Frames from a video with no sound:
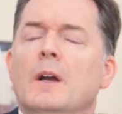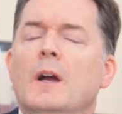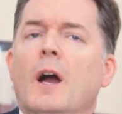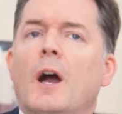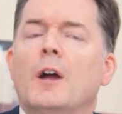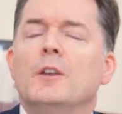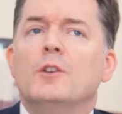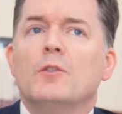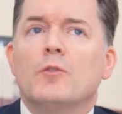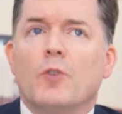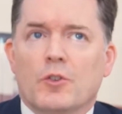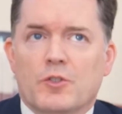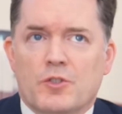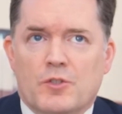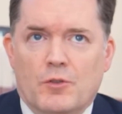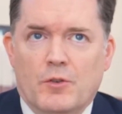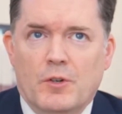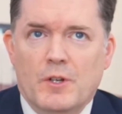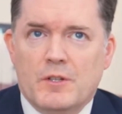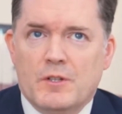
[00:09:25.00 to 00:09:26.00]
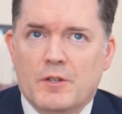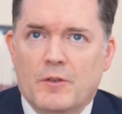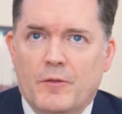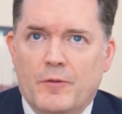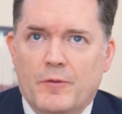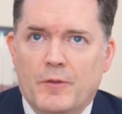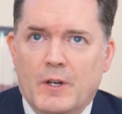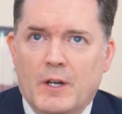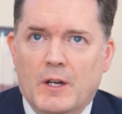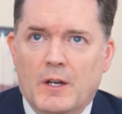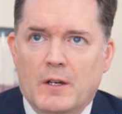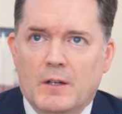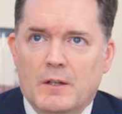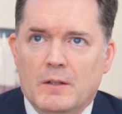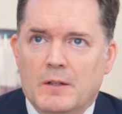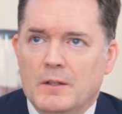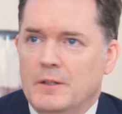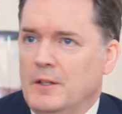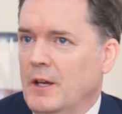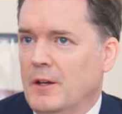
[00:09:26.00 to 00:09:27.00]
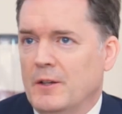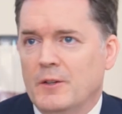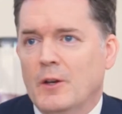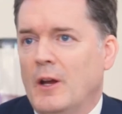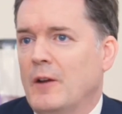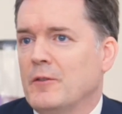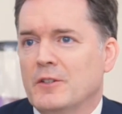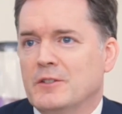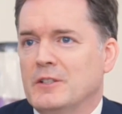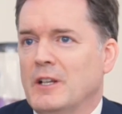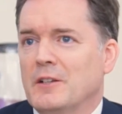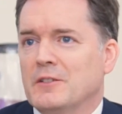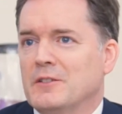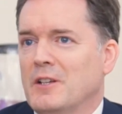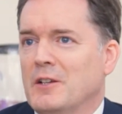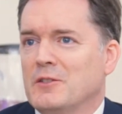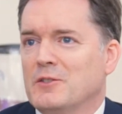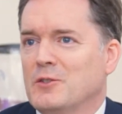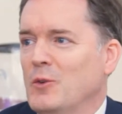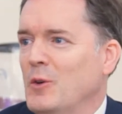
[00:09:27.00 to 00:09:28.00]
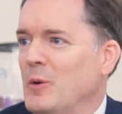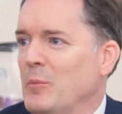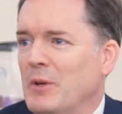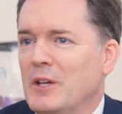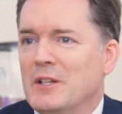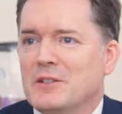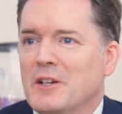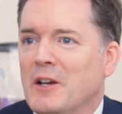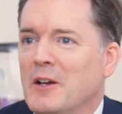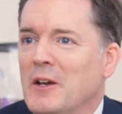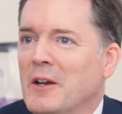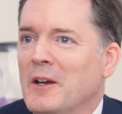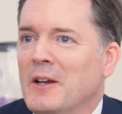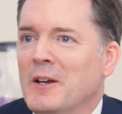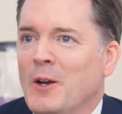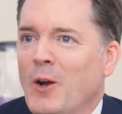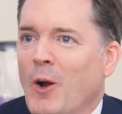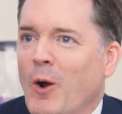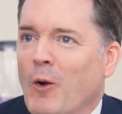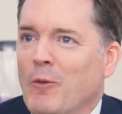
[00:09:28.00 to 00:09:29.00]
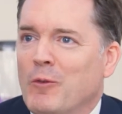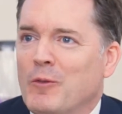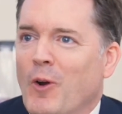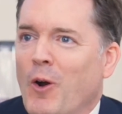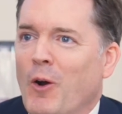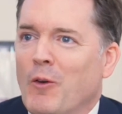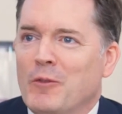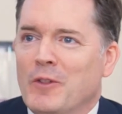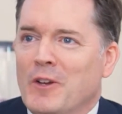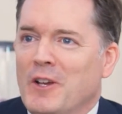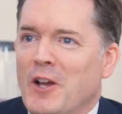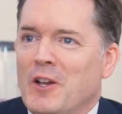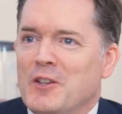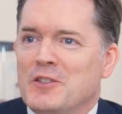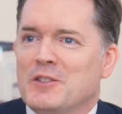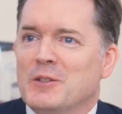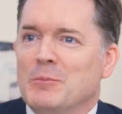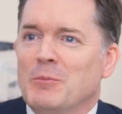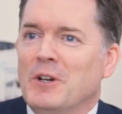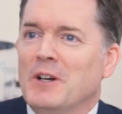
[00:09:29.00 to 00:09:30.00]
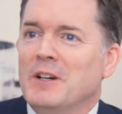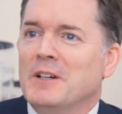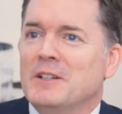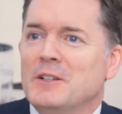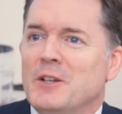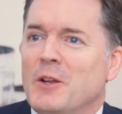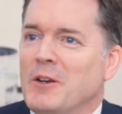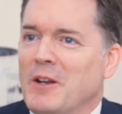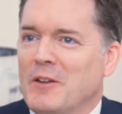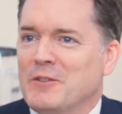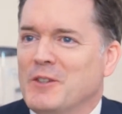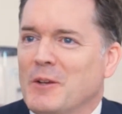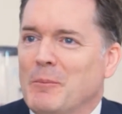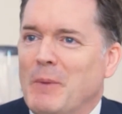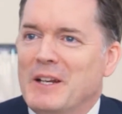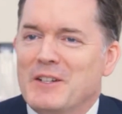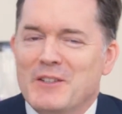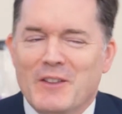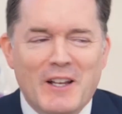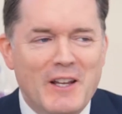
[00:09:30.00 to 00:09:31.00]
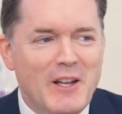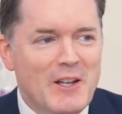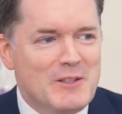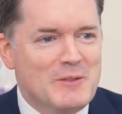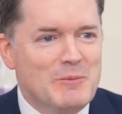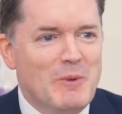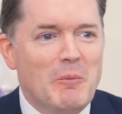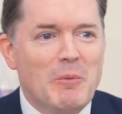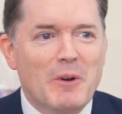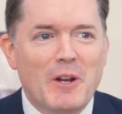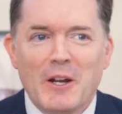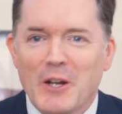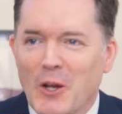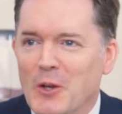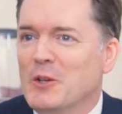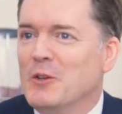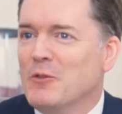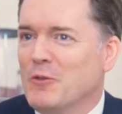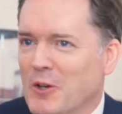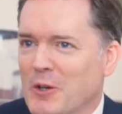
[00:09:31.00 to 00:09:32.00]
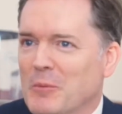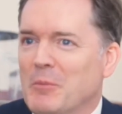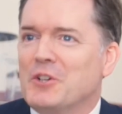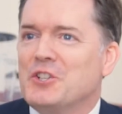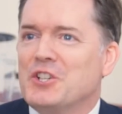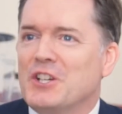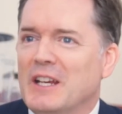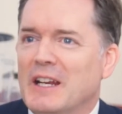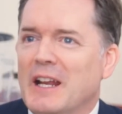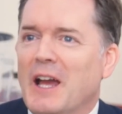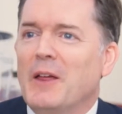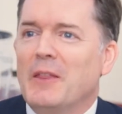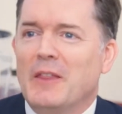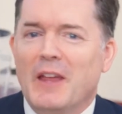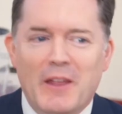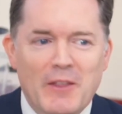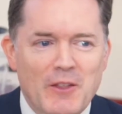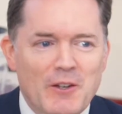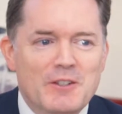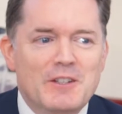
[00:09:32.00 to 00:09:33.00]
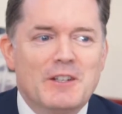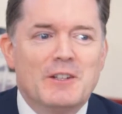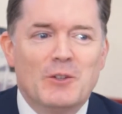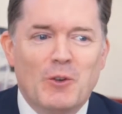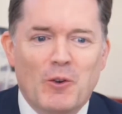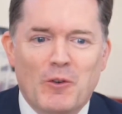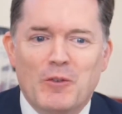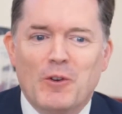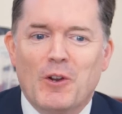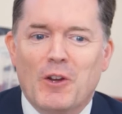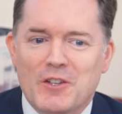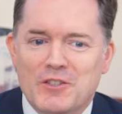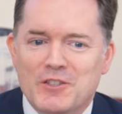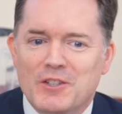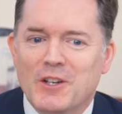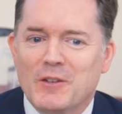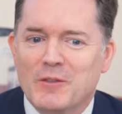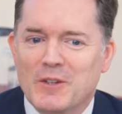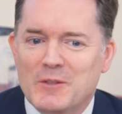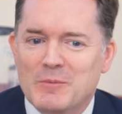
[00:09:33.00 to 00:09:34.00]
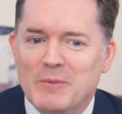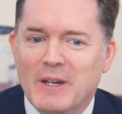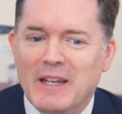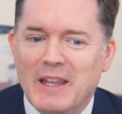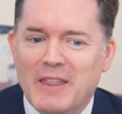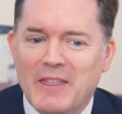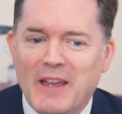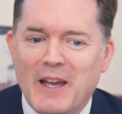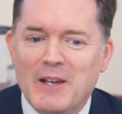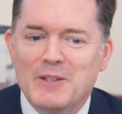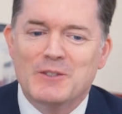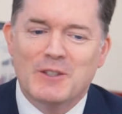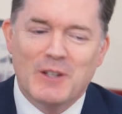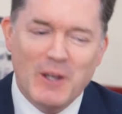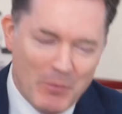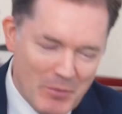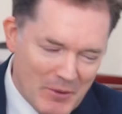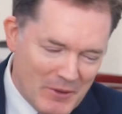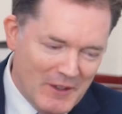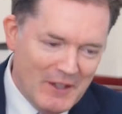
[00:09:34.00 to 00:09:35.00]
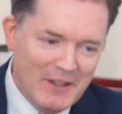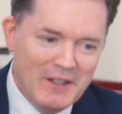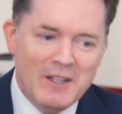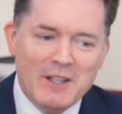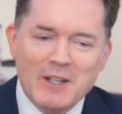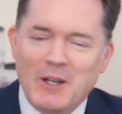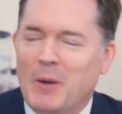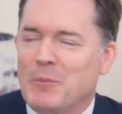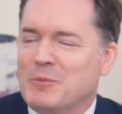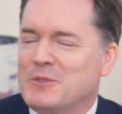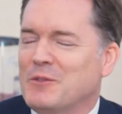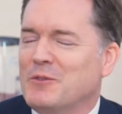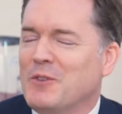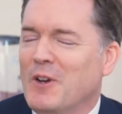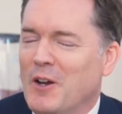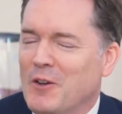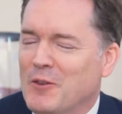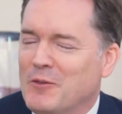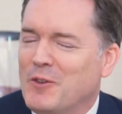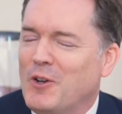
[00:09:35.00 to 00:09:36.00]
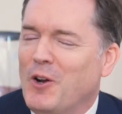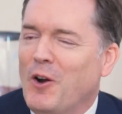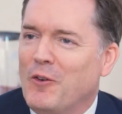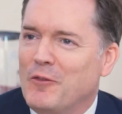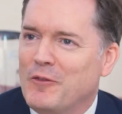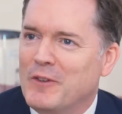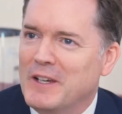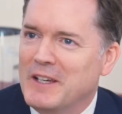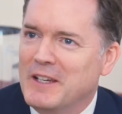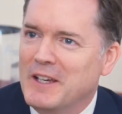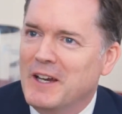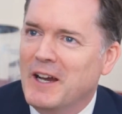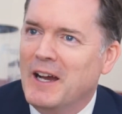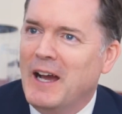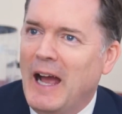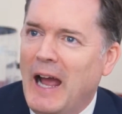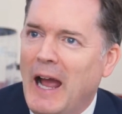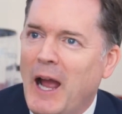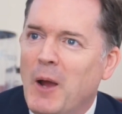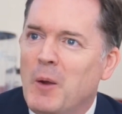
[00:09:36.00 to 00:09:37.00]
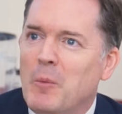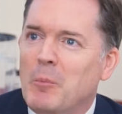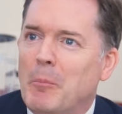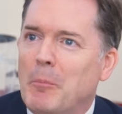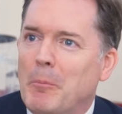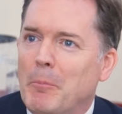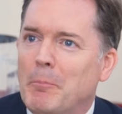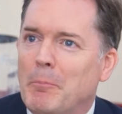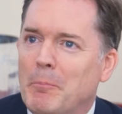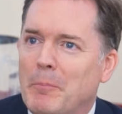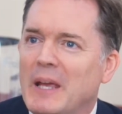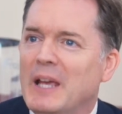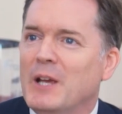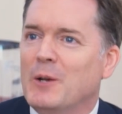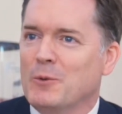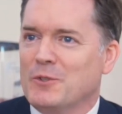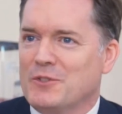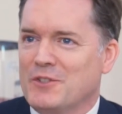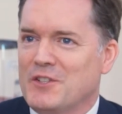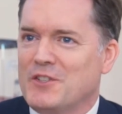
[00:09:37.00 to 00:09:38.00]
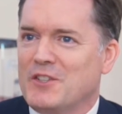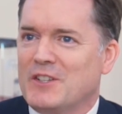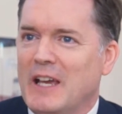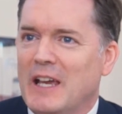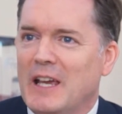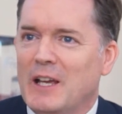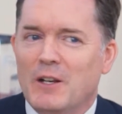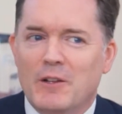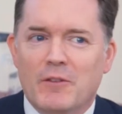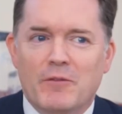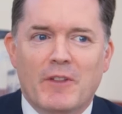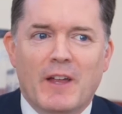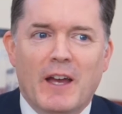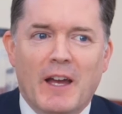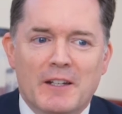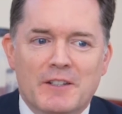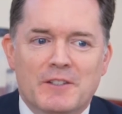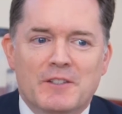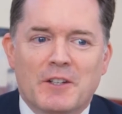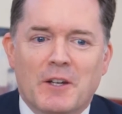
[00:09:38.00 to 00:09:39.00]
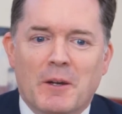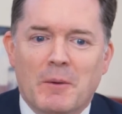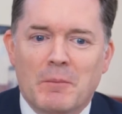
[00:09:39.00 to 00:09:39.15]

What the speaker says: And you've got stories of, you have to tell us that story, Peter, of the customer. You don't have to mention the customer, but I know you've got a machine out there that did an awful lot of service, making thousands of cups of coffee. How big was the scale of that?